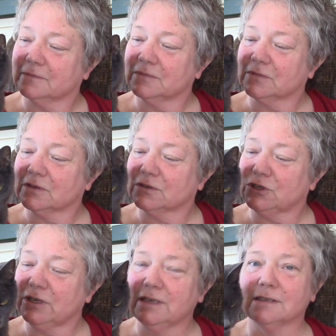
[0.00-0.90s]
And
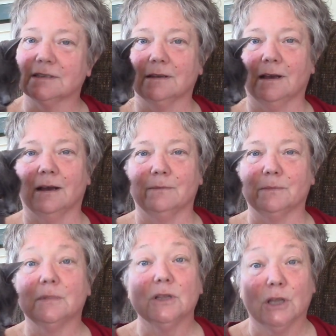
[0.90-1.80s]
she's
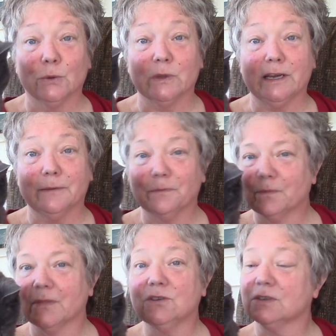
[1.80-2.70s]
lonely,
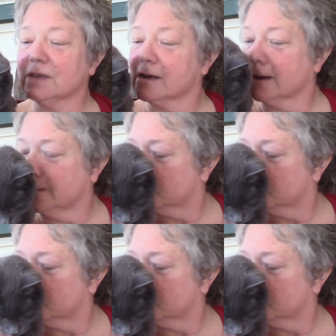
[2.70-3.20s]
just like I am.